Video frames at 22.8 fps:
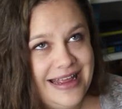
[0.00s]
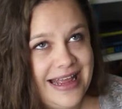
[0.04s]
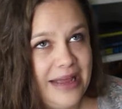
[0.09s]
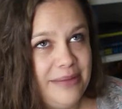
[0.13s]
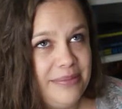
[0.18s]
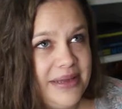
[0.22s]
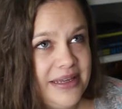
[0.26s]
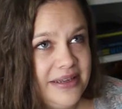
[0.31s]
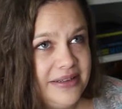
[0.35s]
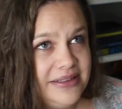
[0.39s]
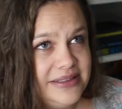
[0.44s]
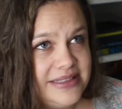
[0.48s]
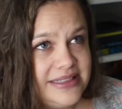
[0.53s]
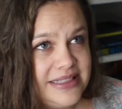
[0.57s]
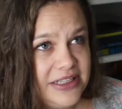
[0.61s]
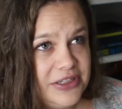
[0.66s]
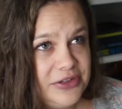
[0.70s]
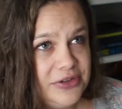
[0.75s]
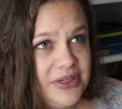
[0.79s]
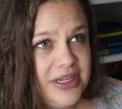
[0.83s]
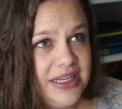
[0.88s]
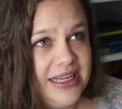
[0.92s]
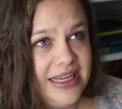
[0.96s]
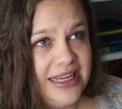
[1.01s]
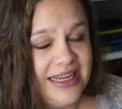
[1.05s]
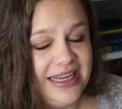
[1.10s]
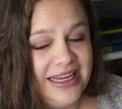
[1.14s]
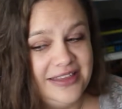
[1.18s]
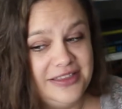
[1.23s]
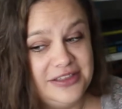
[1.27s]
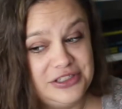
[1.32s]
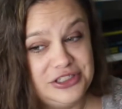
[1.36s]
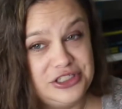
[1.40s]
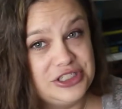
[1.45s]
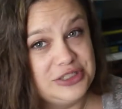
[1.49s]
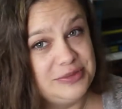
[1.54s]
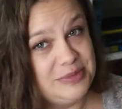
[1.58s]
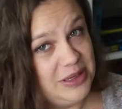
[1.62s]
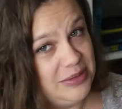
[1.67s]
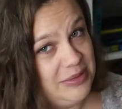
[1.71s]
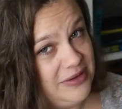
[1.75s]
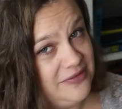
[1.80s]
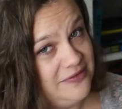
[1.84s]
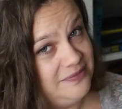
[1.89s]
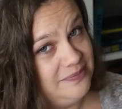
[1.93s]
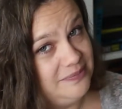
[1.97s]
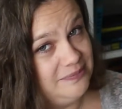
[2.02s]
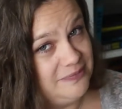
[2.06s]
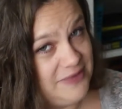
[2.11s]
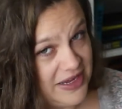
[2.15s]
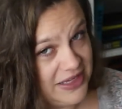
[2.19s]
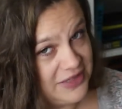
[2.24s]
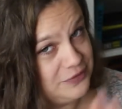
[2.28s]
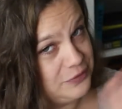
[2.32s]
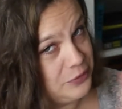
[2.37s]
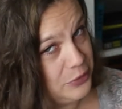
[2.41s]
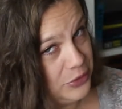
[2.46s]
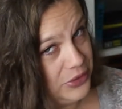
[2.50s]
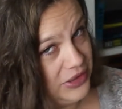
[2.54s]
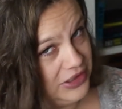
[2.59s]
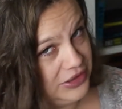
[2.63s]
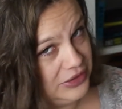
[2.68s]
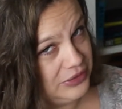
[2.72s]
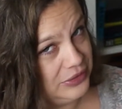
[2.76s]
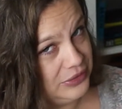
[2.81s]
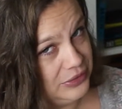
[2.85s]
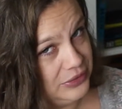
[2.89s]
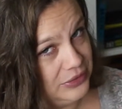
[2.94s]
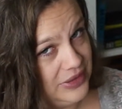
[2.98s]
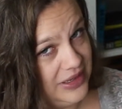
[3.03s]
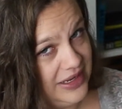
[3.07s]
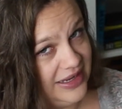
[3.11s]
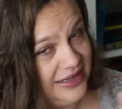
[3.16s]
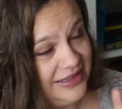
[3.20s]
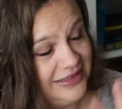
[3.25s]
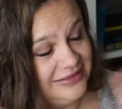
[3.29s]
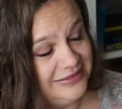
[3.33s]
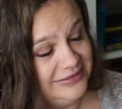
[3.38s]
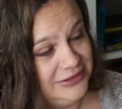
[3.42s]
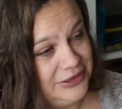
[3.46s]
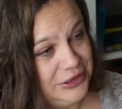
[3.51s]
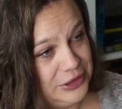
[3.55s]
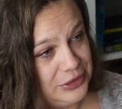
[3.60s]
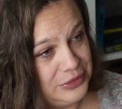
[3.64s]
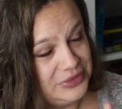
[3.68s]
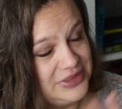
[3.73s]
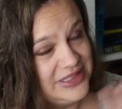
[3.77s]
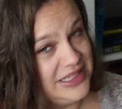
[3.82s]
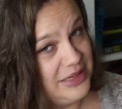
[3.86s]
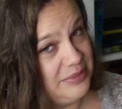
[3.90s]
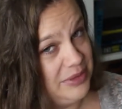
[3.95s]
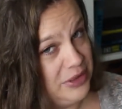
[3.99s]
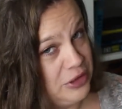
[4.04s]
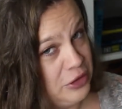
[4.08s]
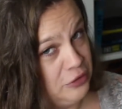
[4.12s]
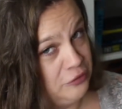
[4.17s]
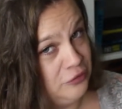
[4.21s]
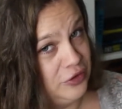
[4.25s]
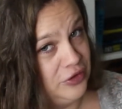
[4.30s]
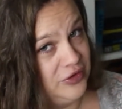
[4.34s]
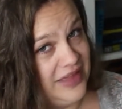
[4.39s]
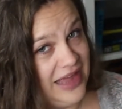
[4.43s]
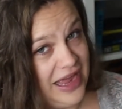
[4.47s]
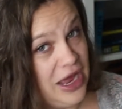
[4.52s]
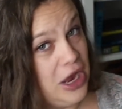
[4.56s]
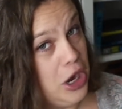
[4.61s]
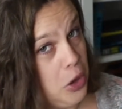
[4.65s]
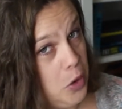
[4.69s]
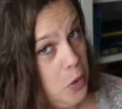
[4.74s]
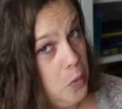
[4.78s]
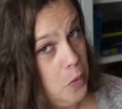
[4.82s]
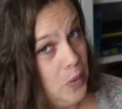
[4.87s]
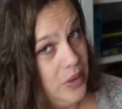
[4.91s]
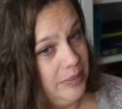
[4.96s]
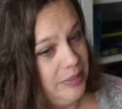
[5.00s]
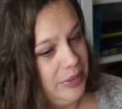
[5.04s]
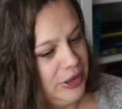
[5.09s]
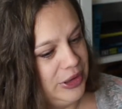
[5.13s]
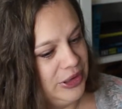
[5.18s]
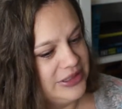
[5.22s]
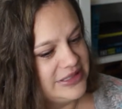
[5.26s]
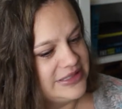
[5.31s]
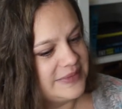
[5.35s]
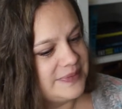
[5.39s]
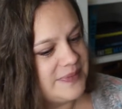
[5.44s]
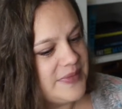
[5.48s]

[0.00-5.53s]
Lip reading: I'm considering it and then just maybe fast forwarding through that, skipping over that one part.